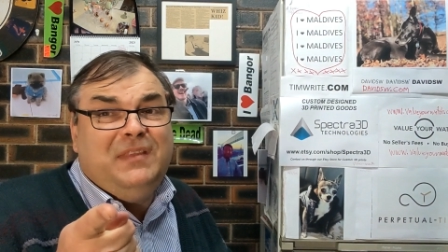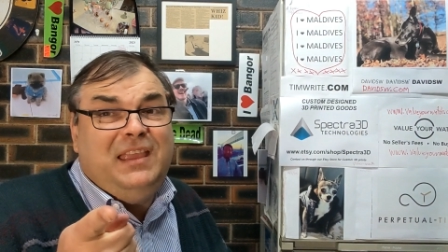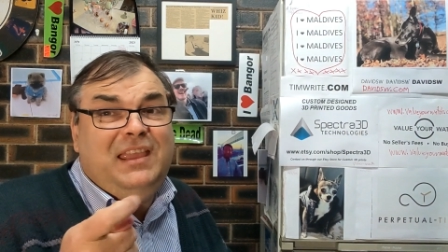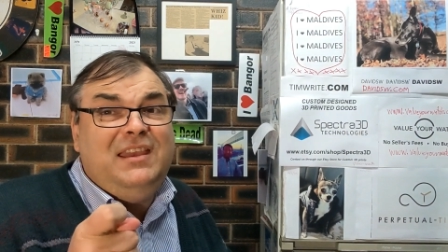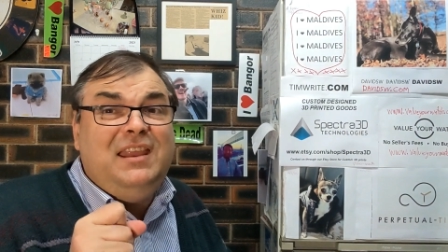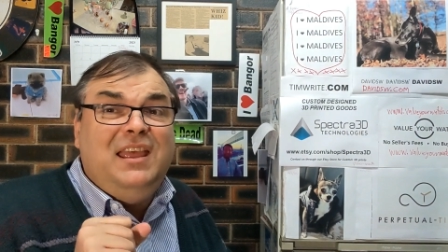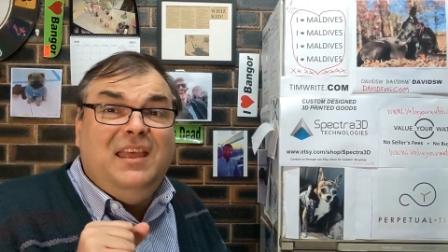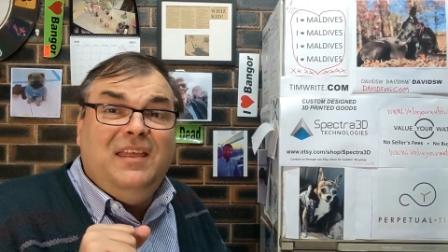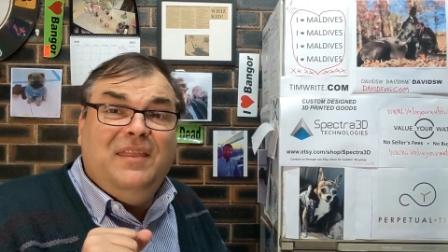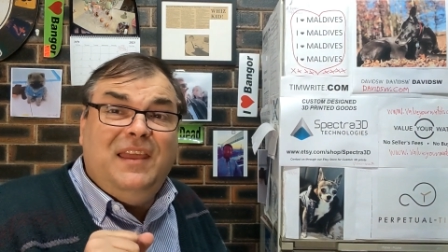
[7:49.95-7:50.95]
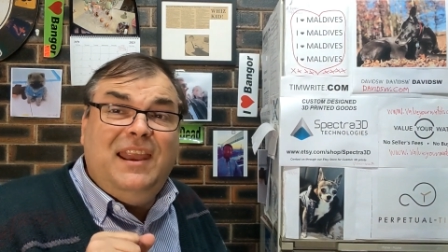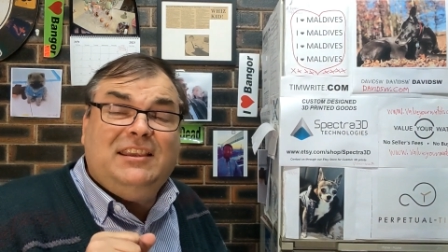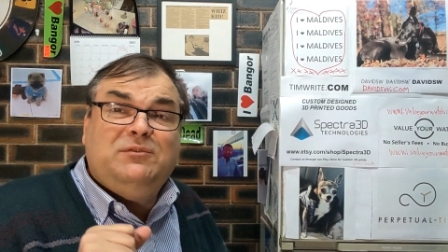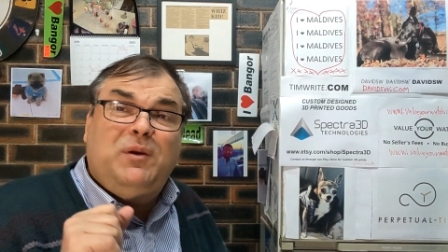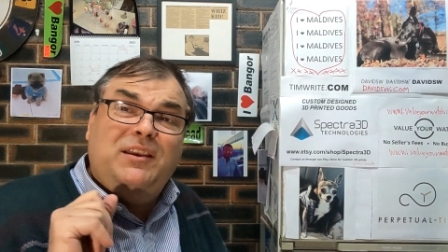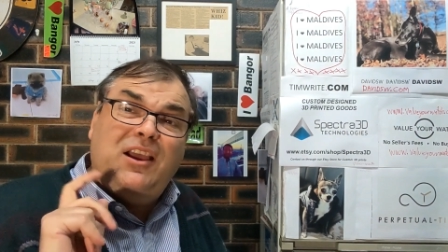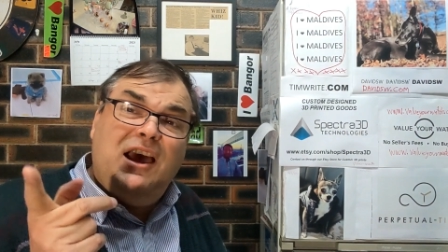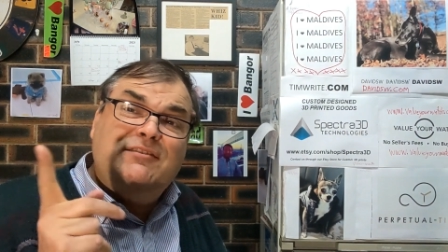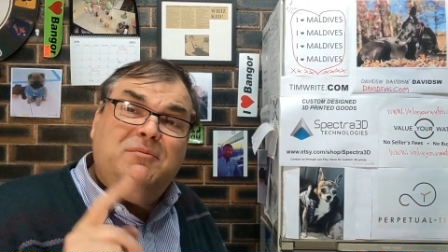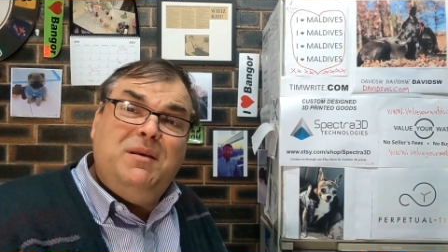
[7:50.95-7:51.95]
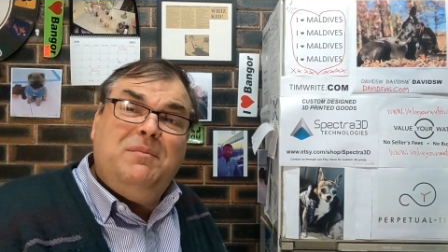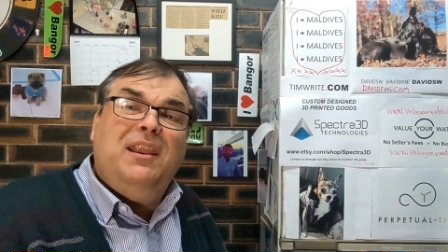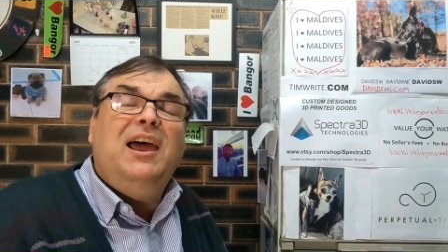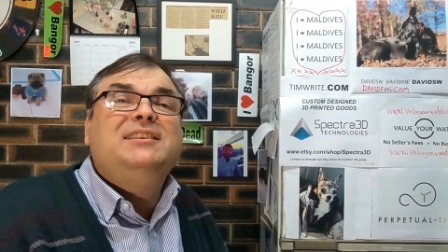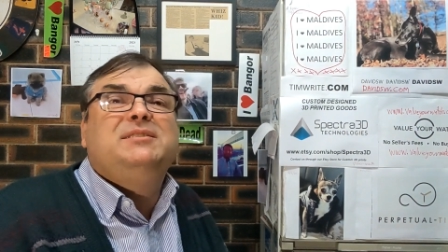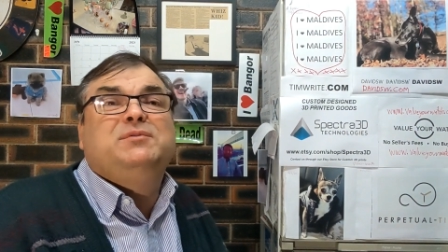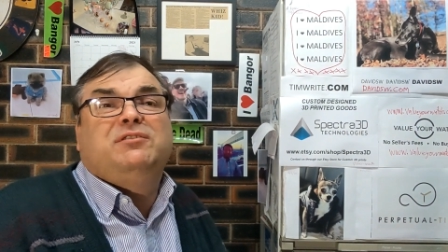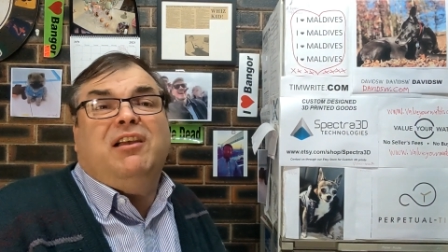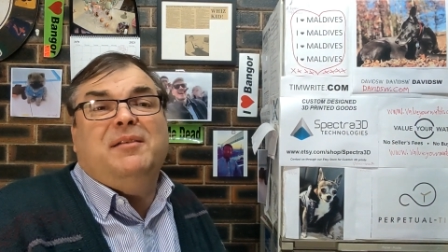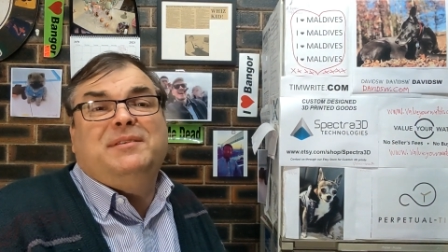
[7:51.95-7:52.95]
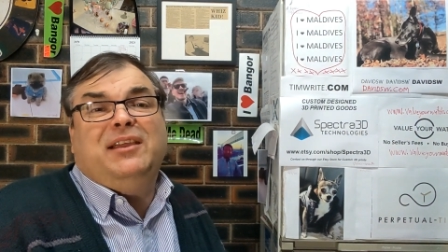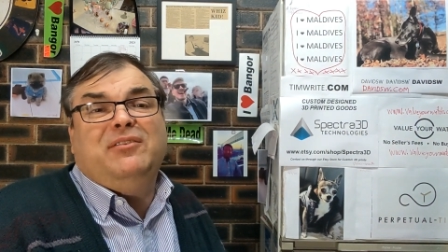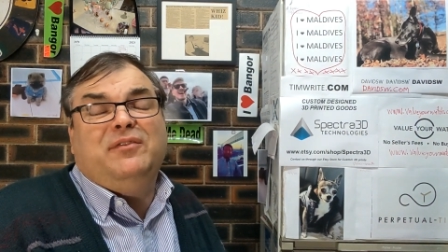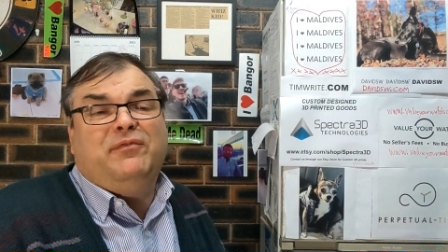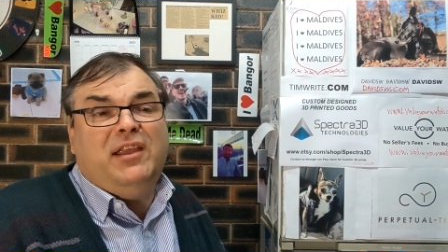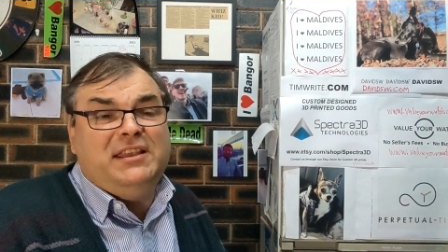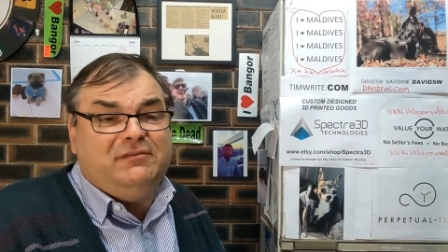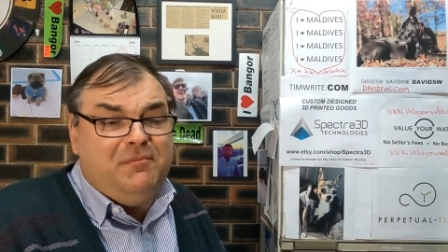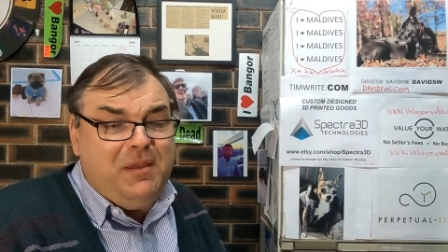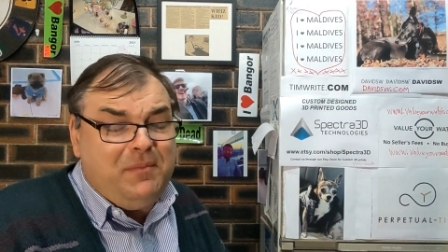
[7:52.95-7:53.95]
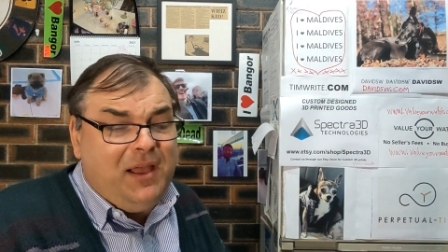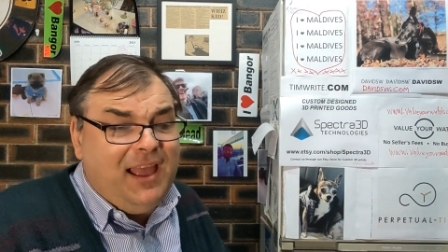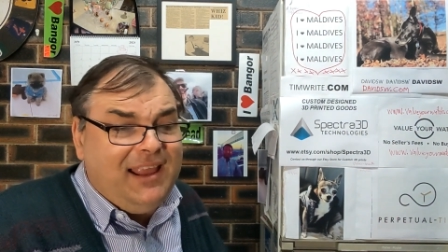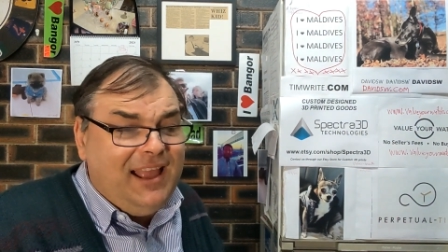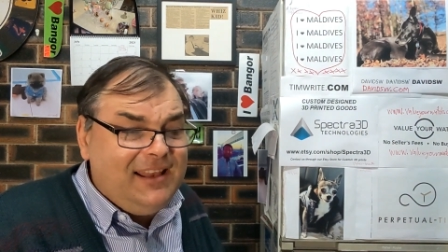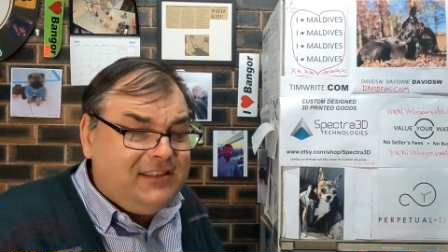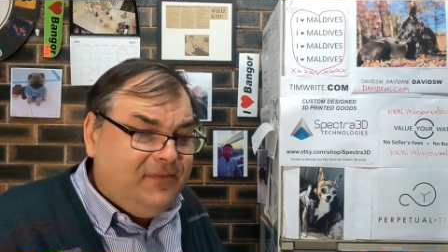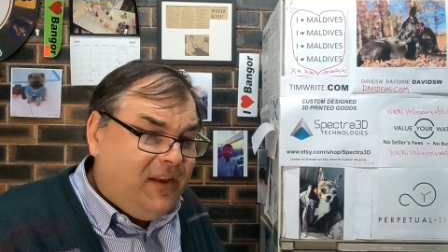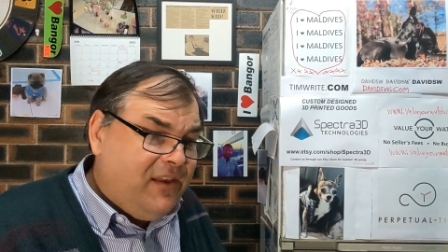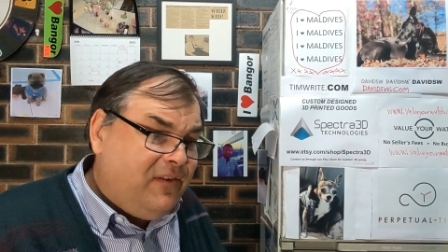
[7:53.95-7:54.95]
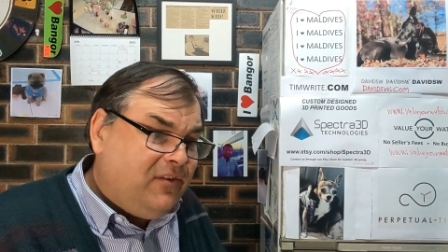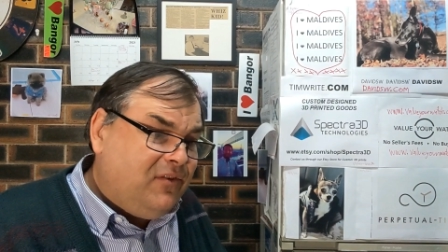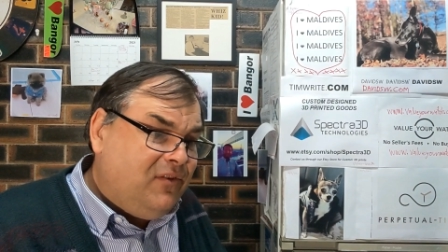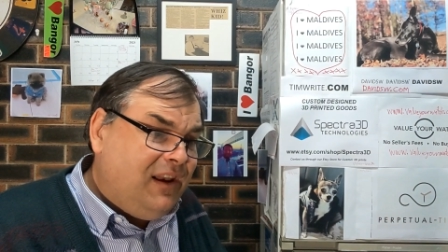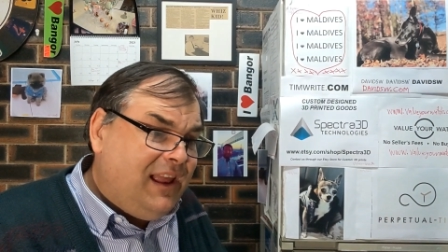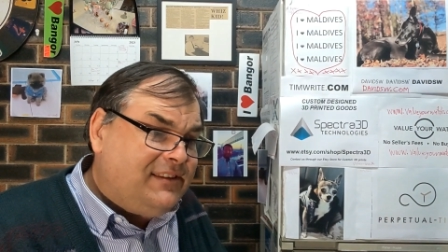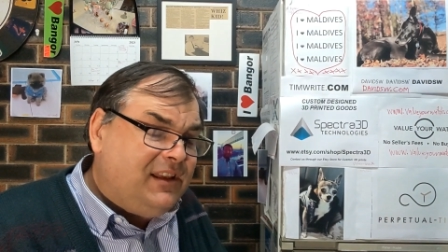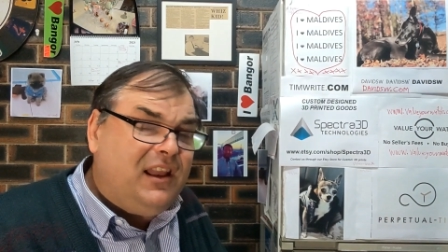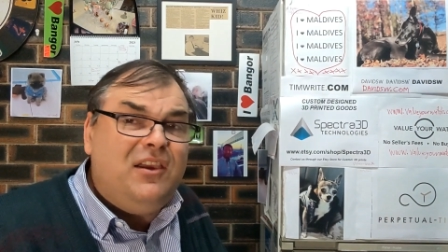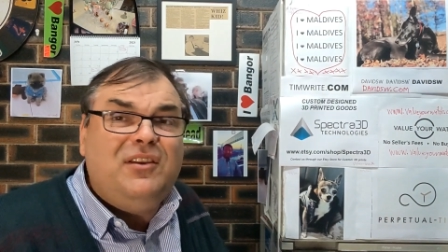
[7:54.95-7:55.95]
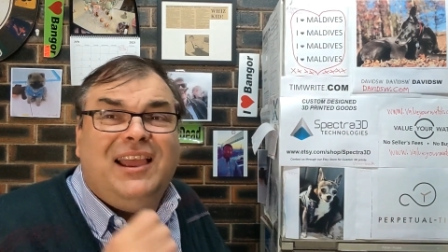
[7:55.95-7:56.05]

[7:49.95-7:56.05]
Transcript: in the next one. Guys, remember, like, subscribe, tell your friends. Remember, I can't survive on Google Ads alone.